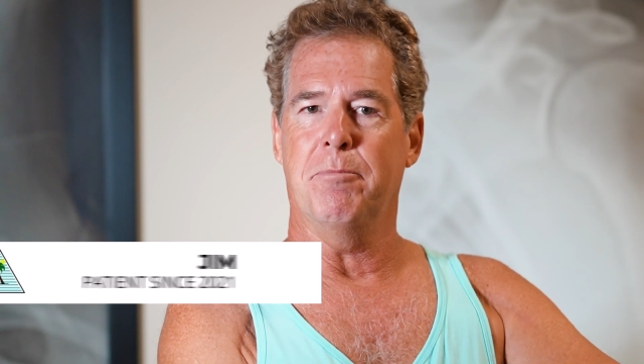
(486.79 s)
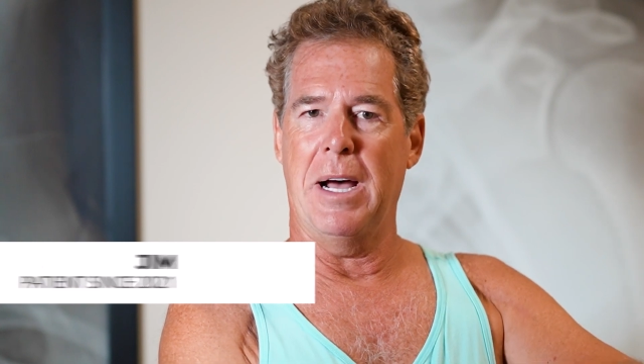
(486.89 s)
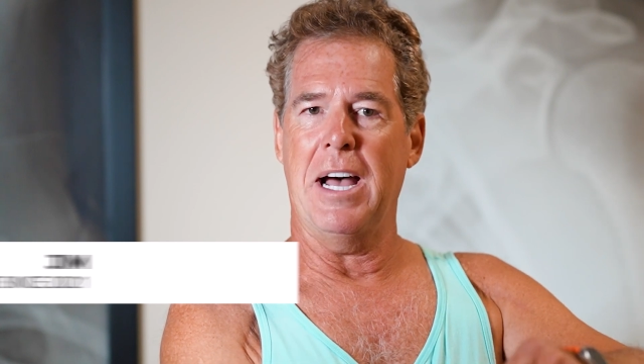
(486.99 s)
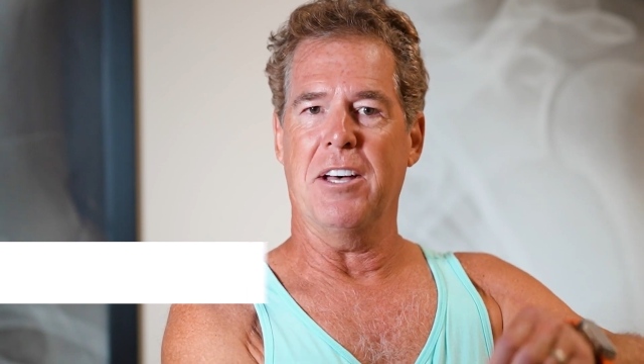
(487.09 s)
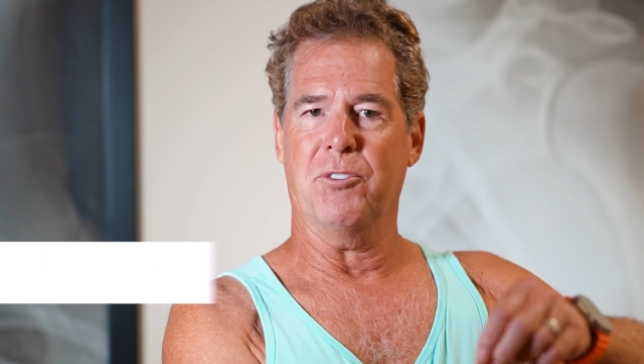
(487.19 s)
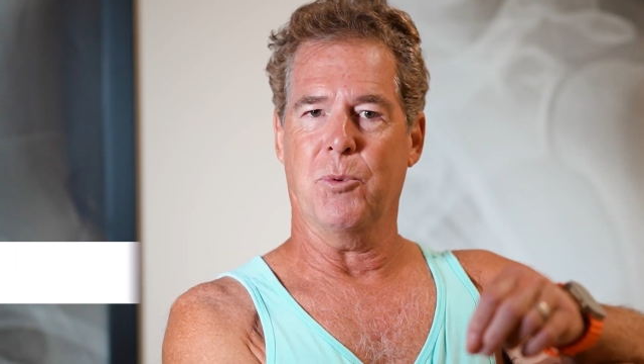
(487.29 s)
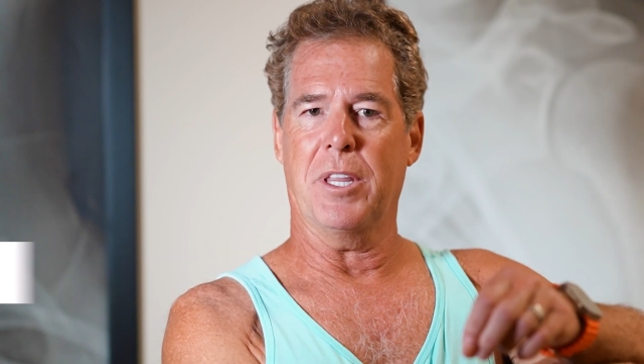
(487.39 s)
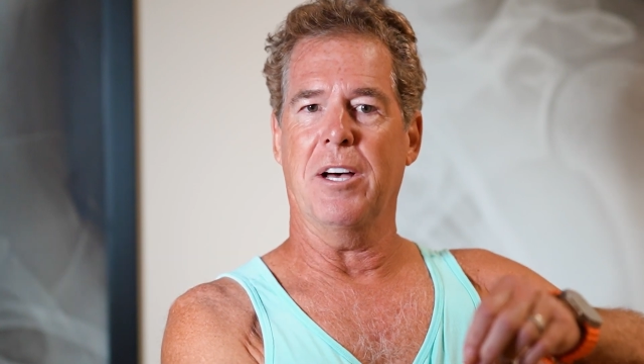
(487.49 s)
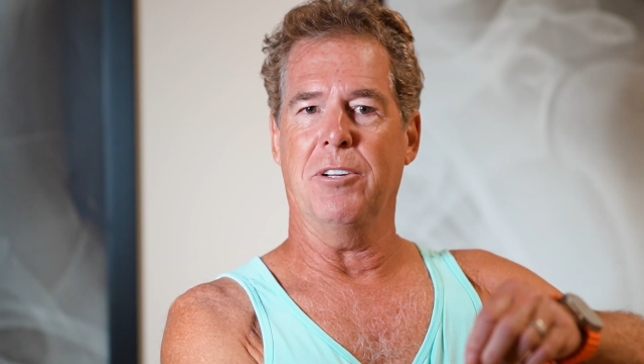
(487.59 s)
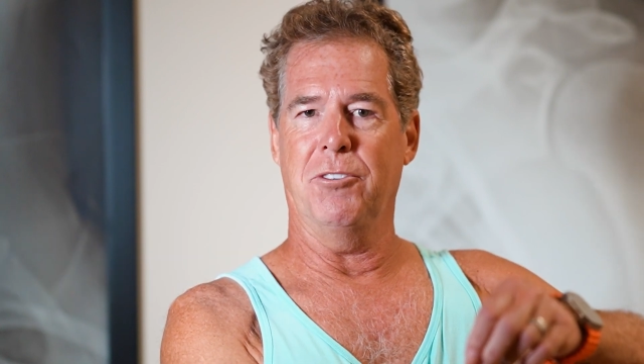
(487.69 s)
bass
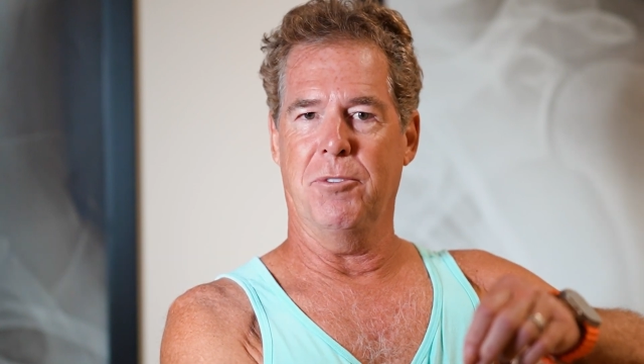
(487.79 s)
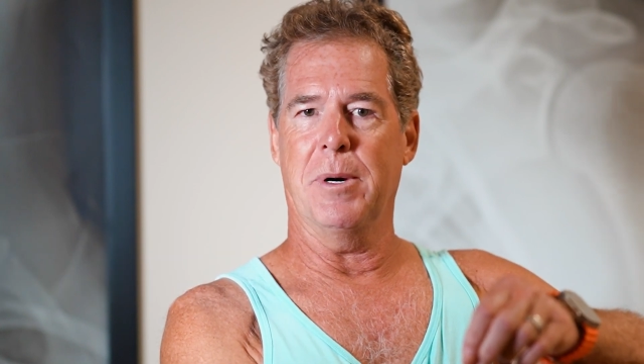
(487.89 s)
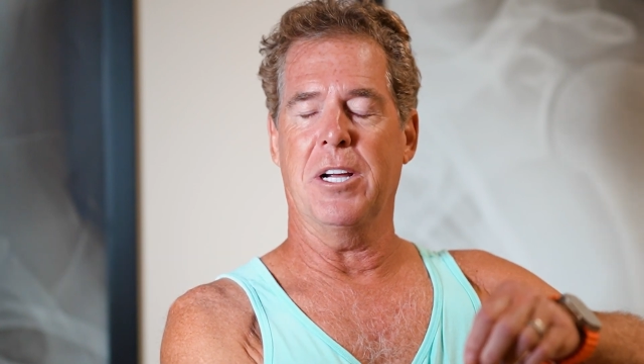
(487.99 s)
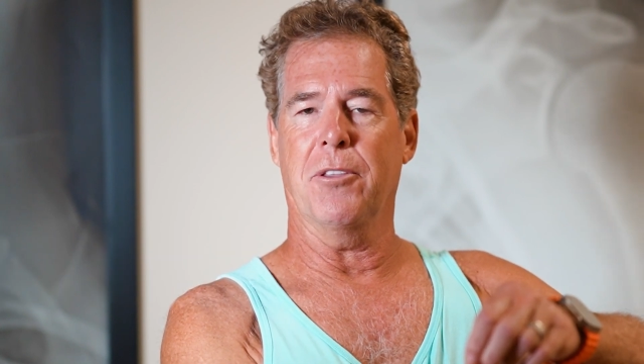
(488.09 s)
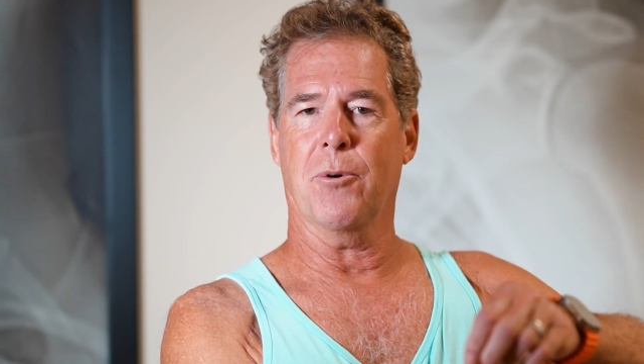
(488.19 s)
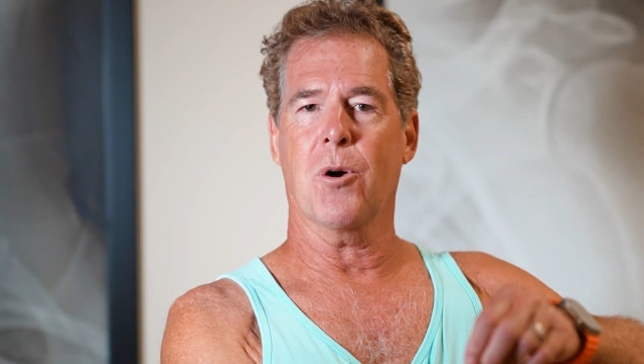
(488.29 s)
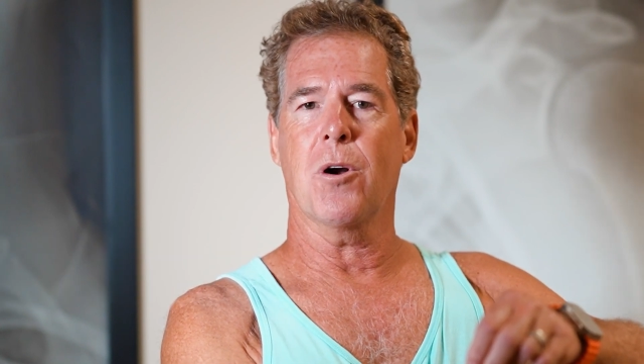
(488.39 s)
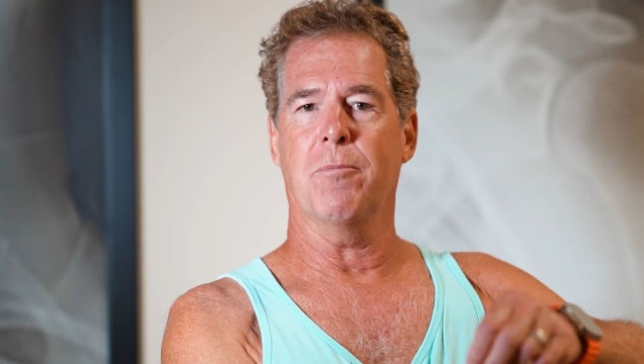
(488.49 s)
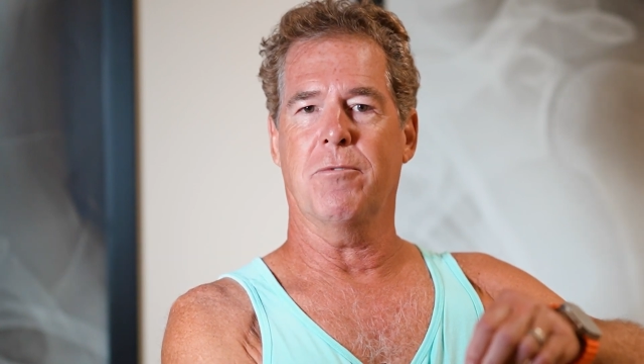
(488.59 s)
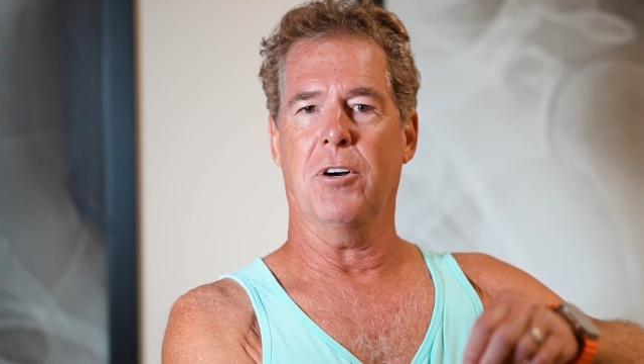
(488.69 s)
without using my other
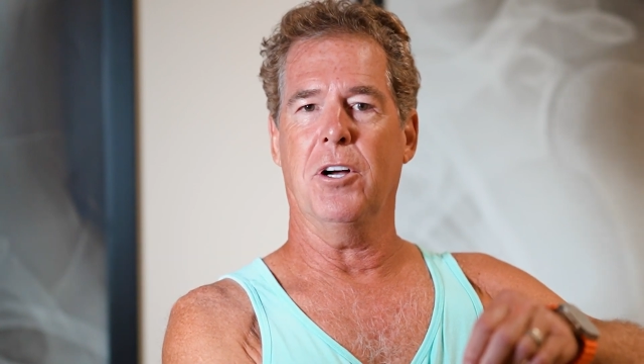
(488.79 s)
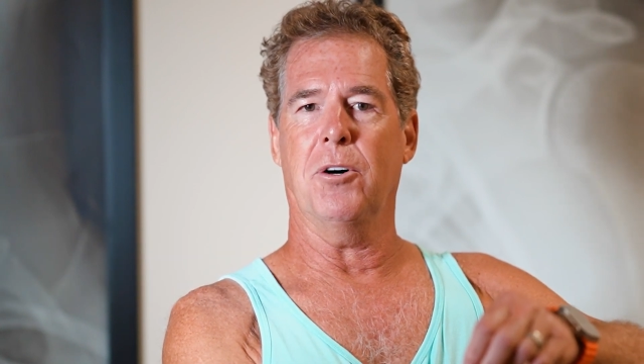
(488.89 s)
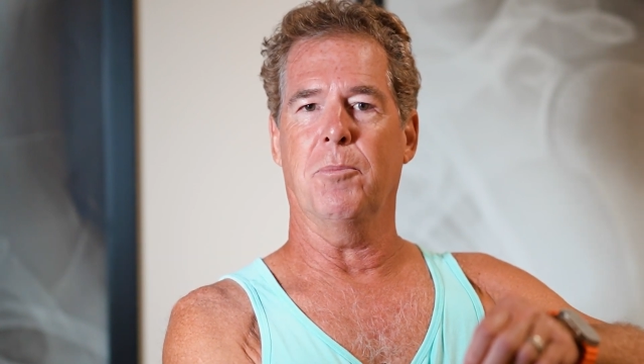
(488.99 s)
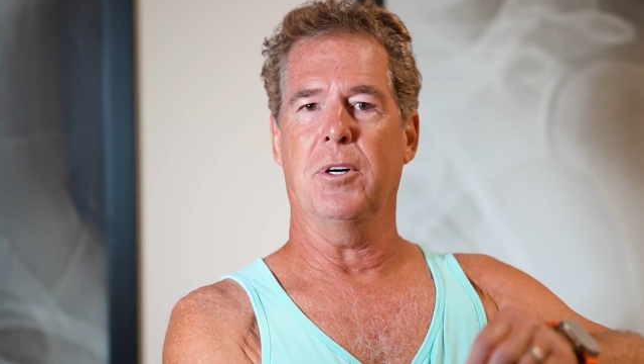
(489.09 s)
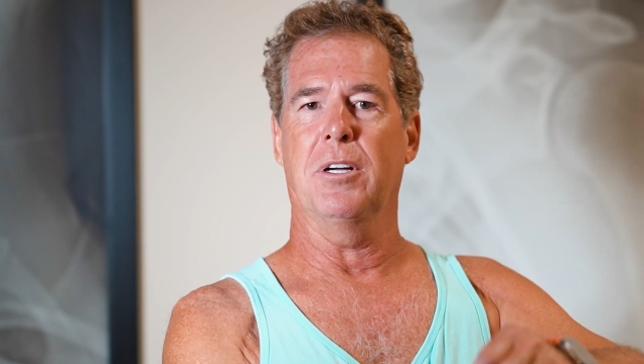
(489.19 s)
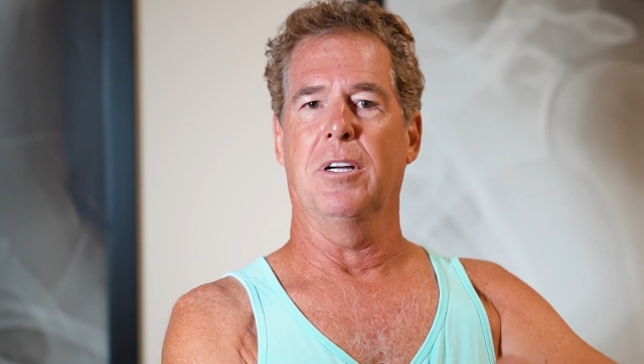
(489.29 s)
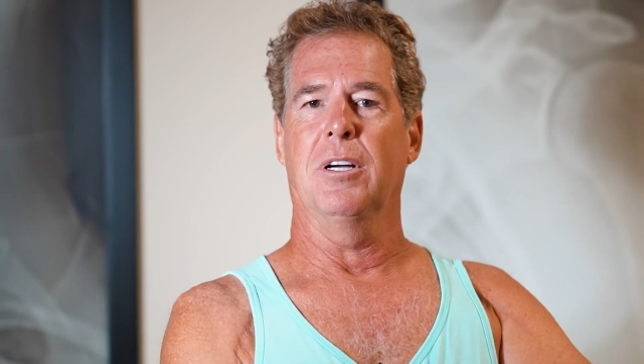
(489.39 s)
arm for help.